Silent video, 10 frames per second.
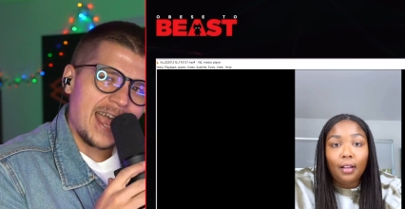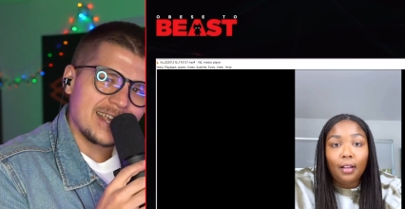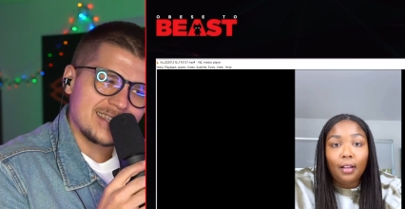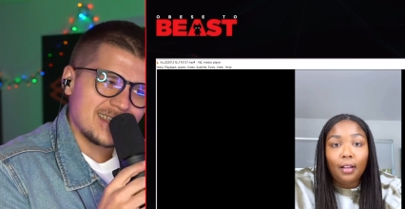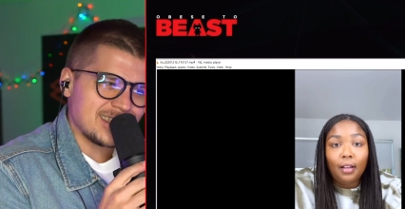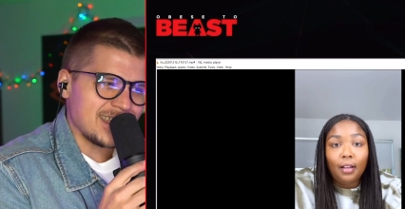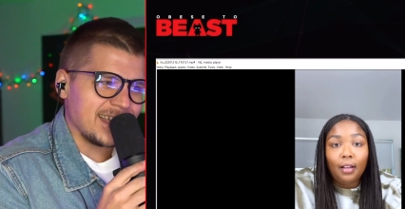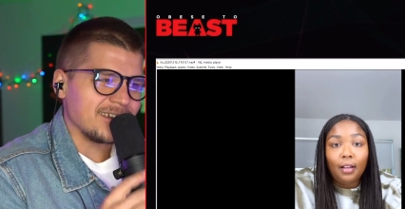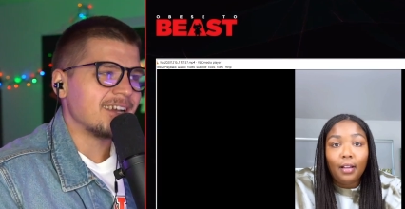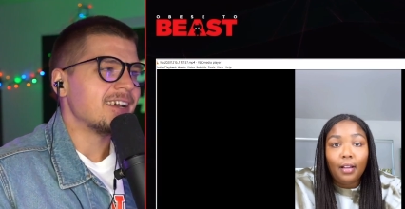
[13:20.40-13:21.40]
Speaker 1: the heck is this
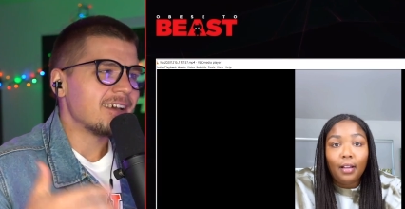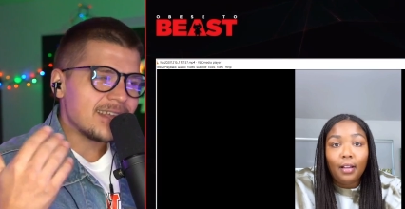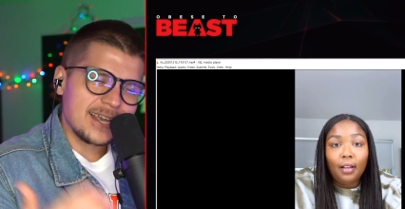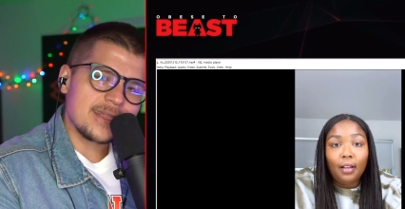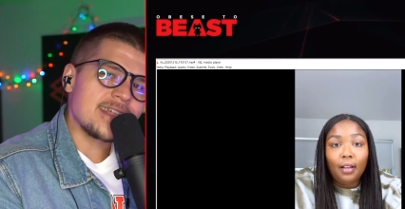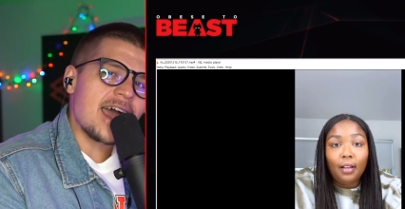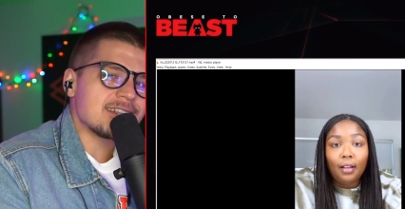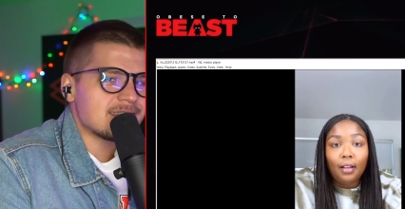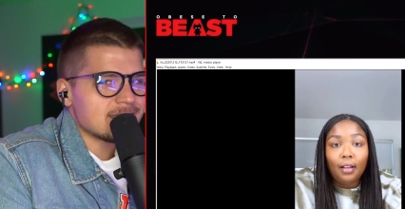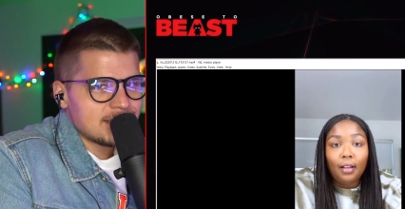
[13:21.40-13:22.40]
thing? Like,
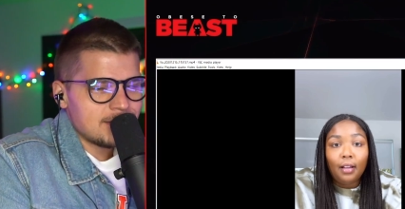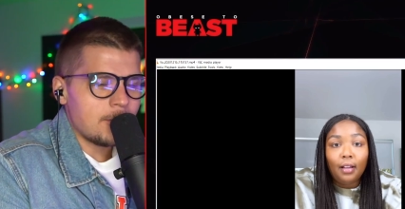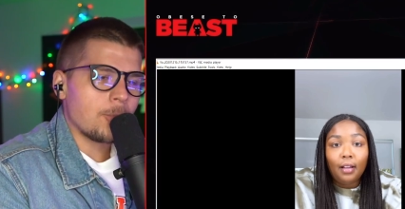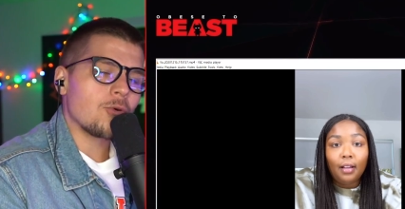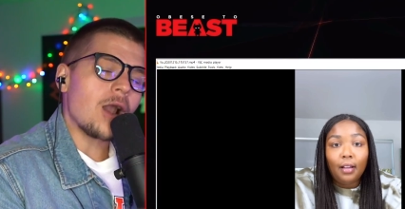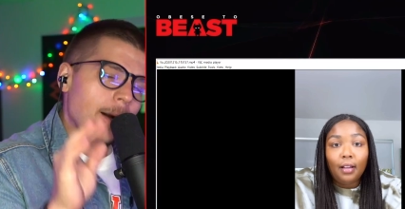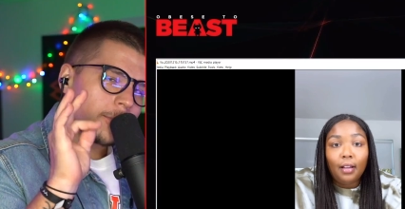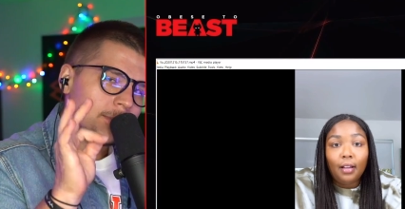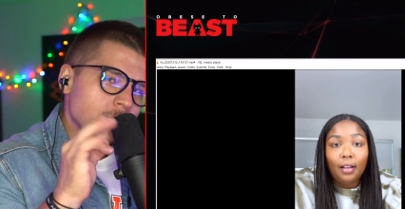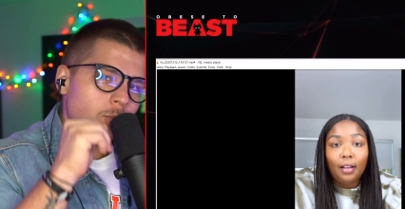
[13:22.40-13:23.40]
that's
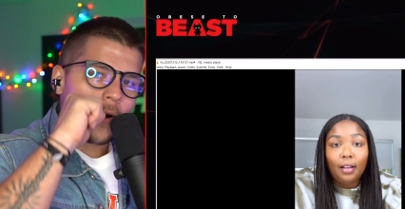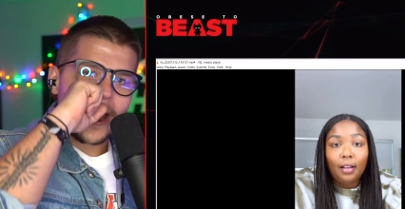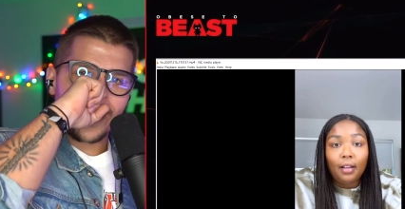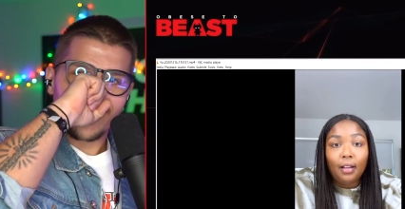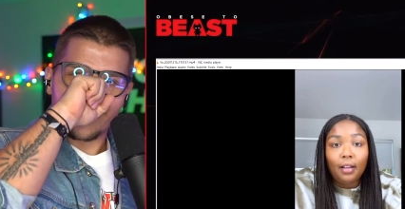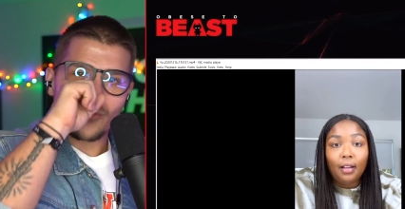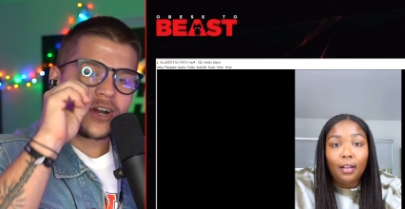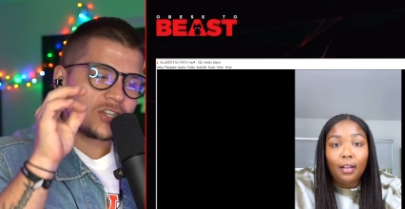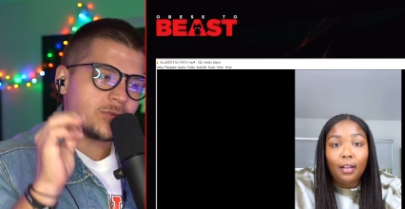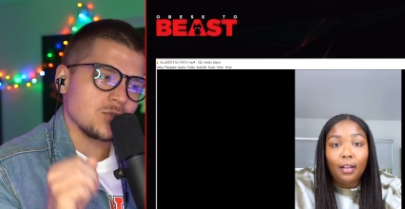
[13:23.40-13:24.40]
probably where
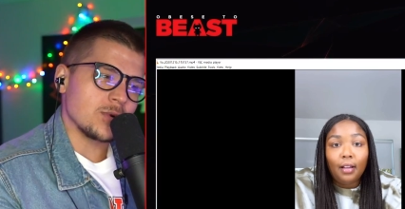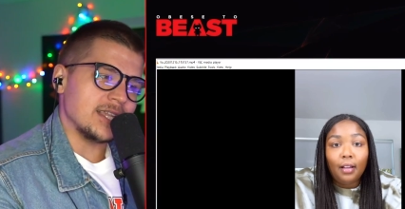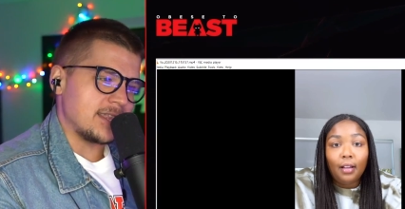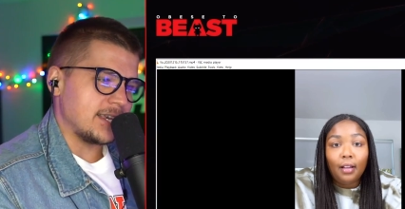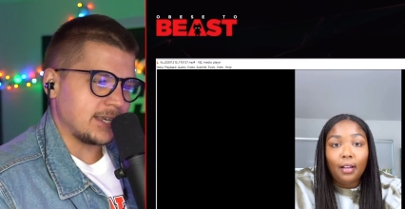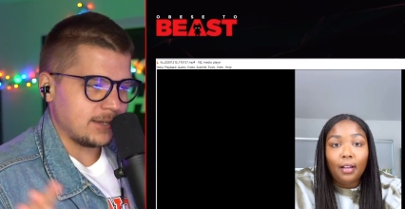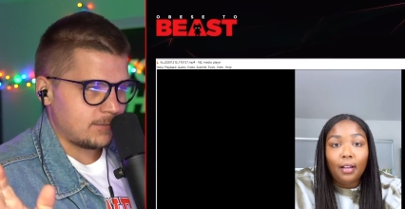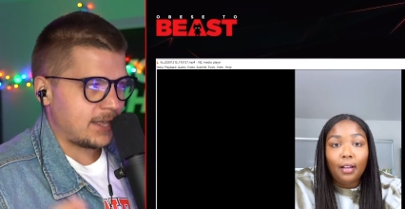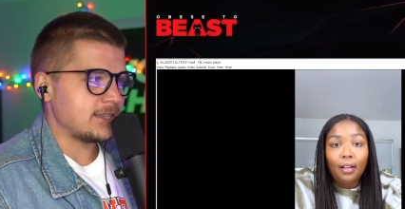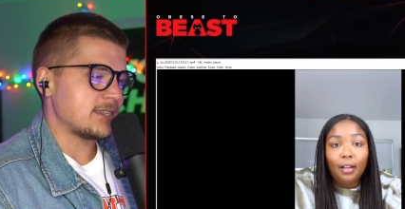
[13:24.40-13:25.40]
what she was really thinking.
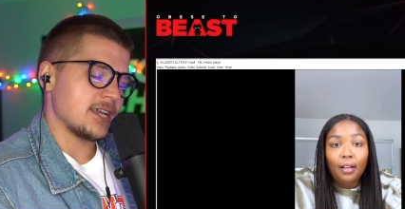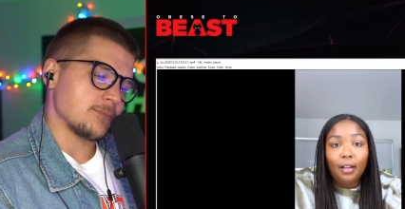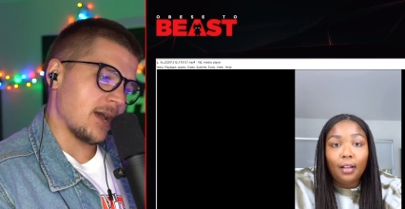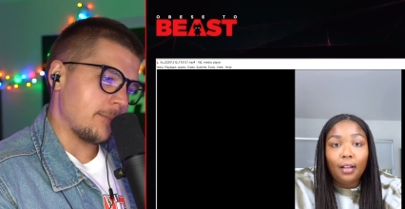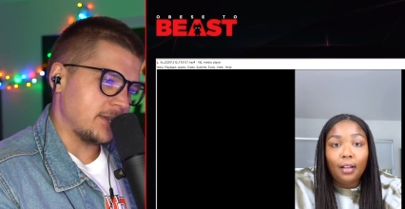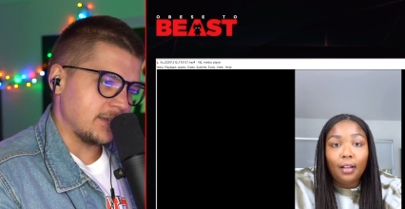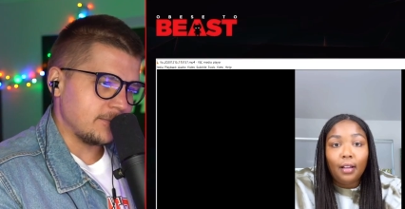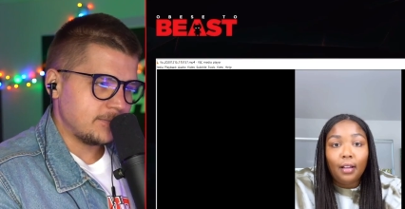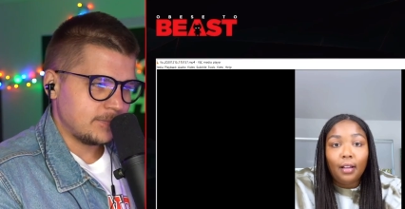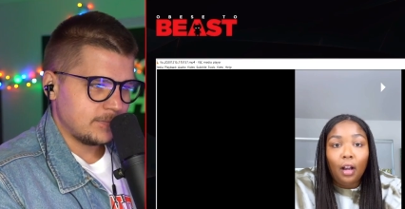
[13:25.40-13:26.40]
At least that's my opinion.
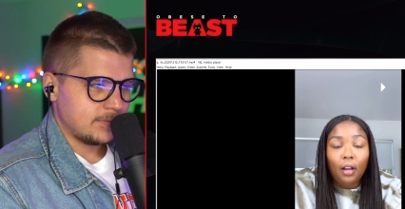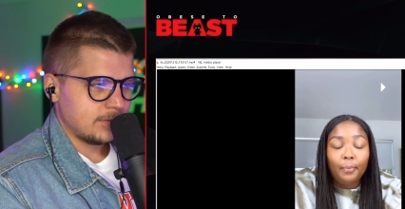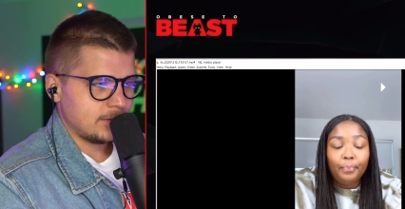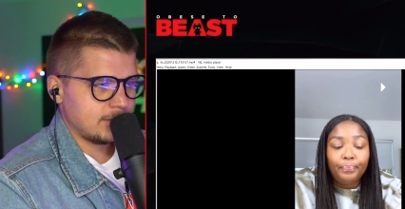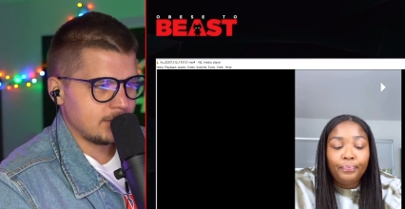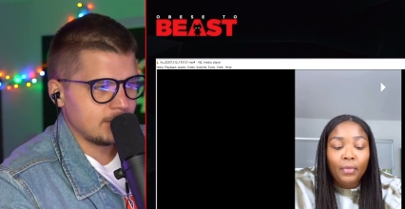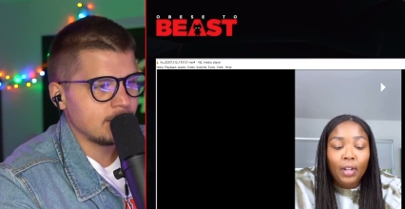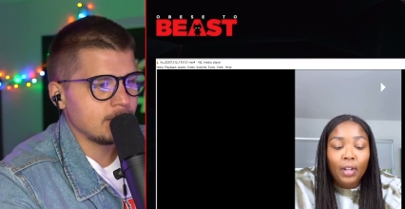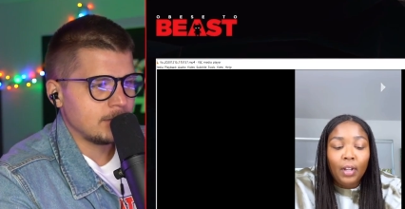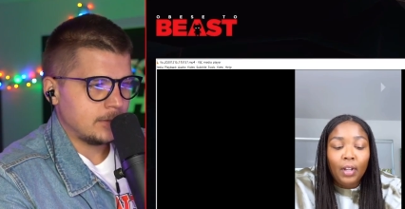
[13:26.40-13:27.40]
Speaker 2: Um,
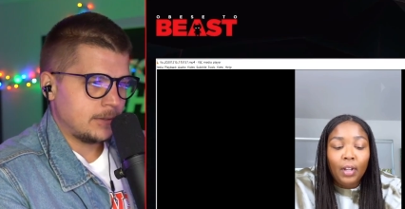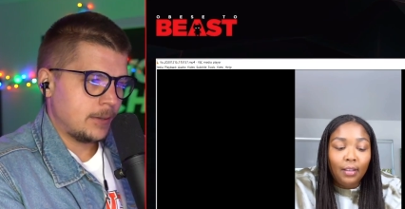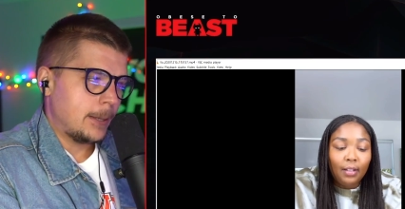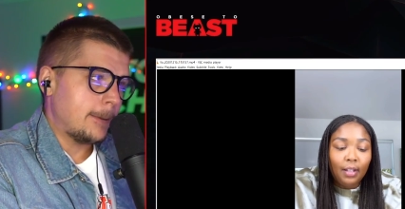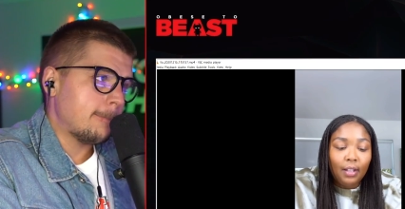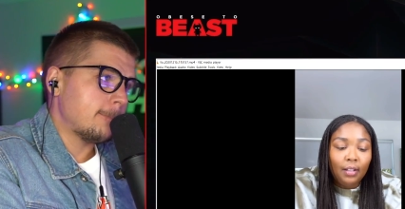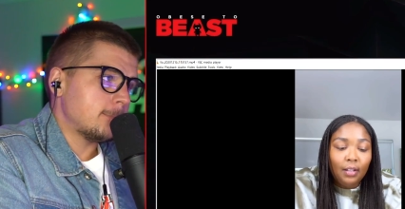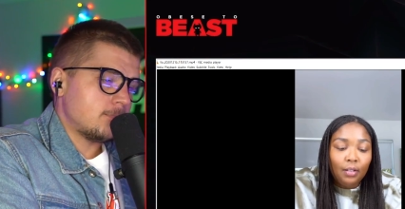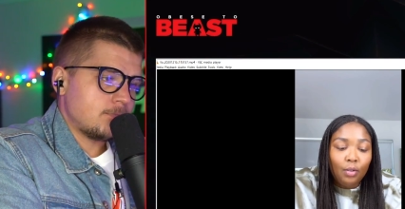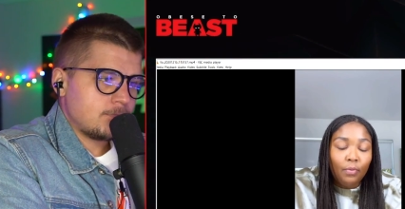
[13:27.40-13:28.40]
in reality,
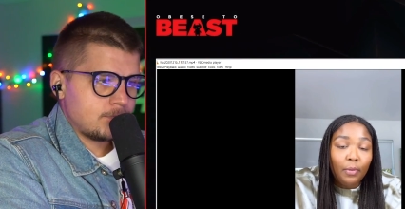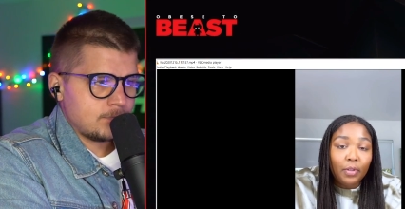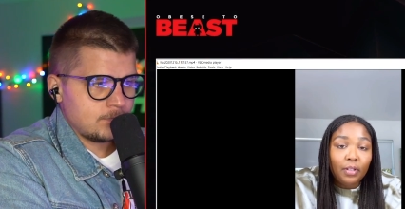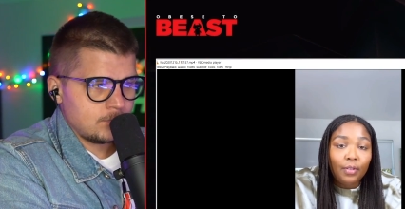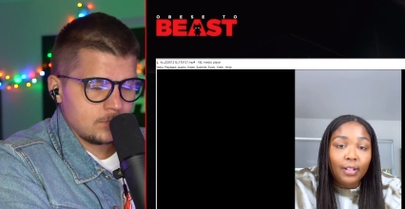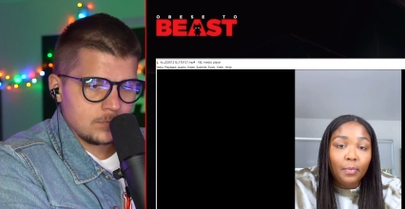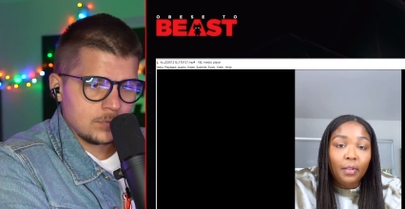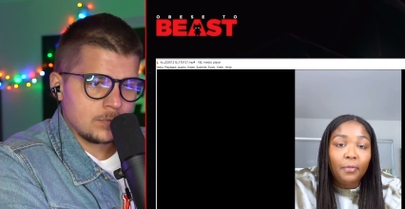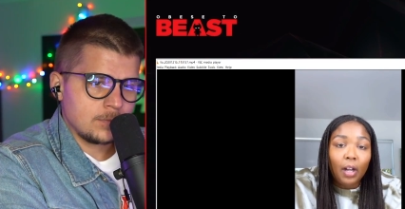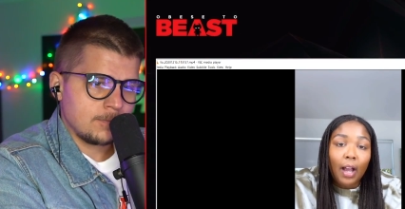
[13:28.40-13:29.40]
November stressed me the
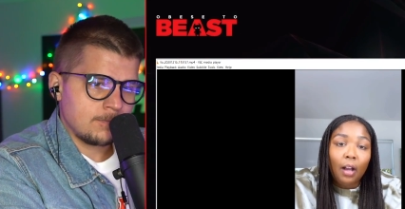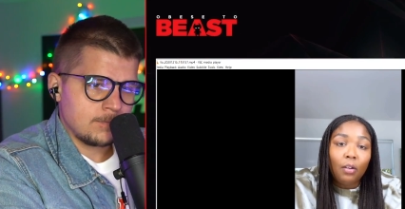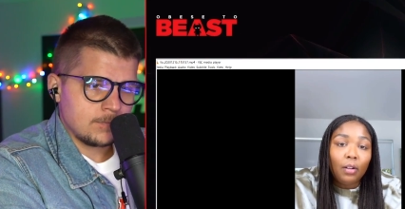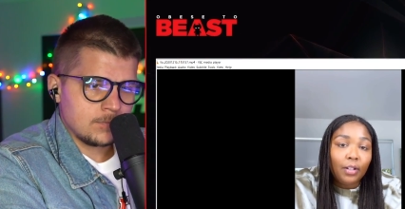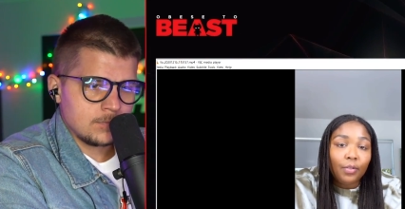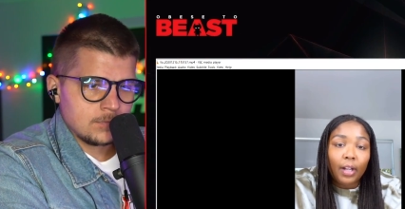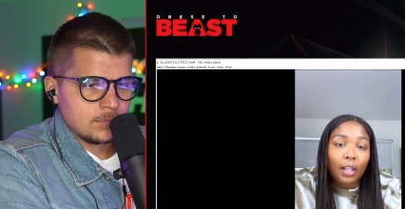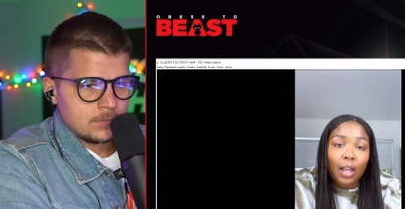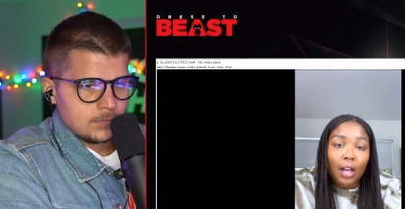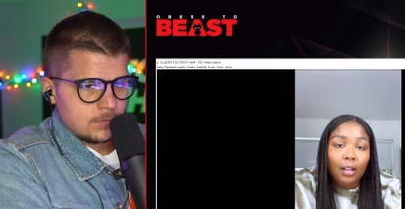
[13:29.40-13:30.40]
fuck out. I drank a
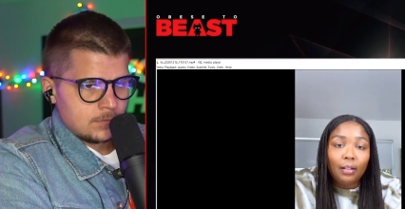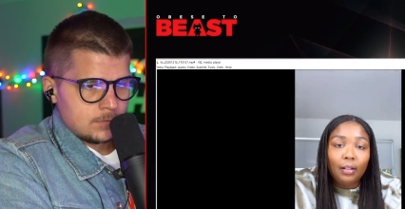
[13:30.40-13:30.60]
lot.